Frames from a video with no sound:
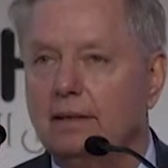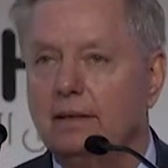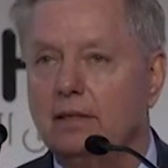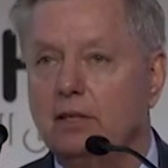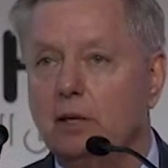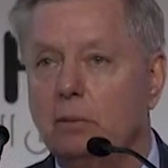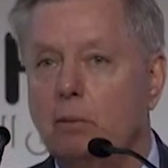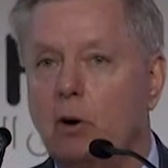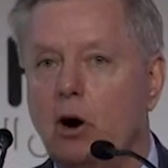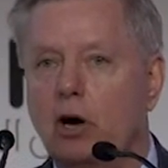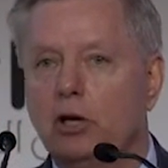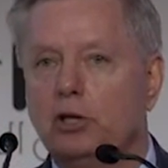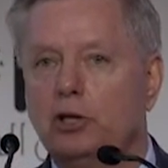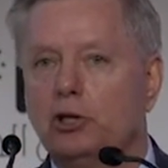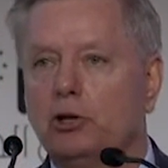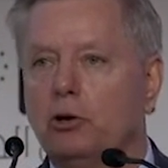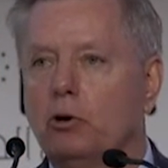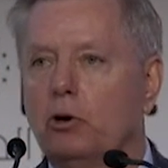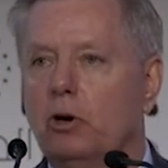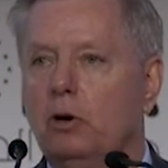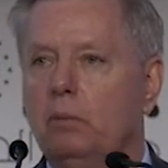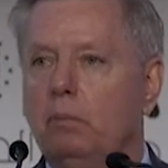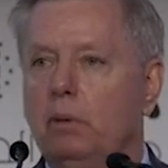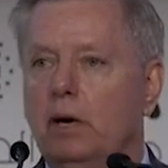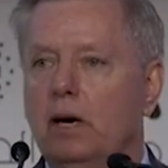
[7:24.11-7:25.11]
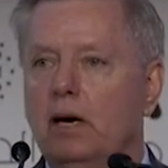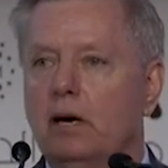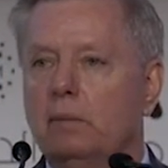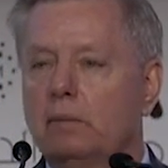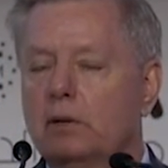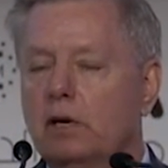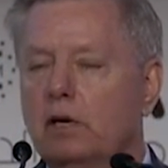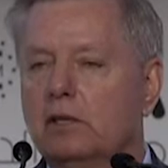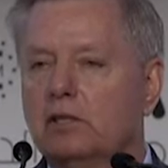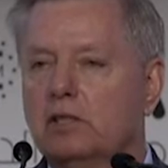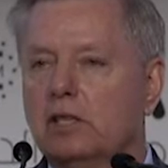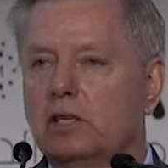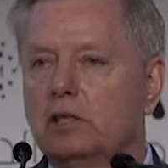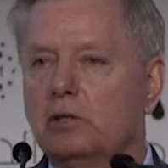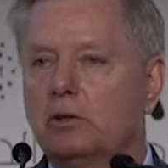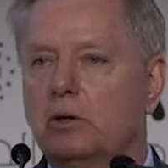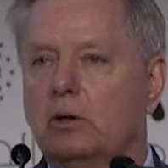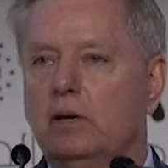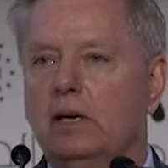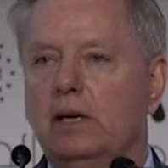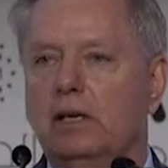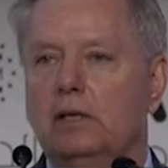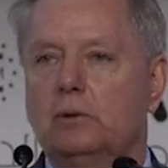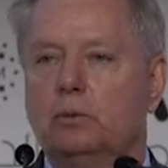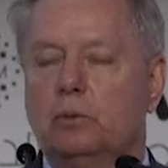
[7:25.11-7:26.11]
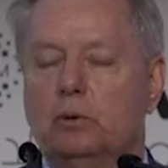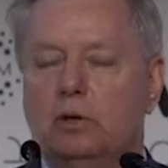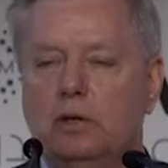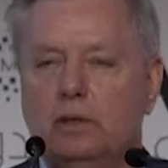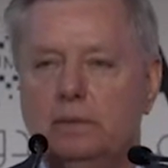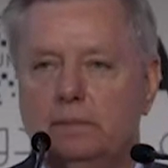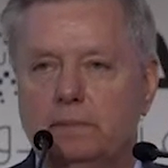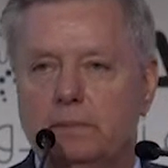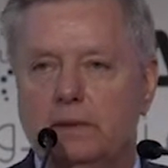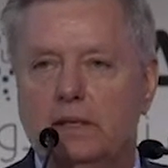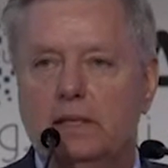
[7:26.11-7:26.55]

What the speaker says: to march toward a bomb because Israel has one.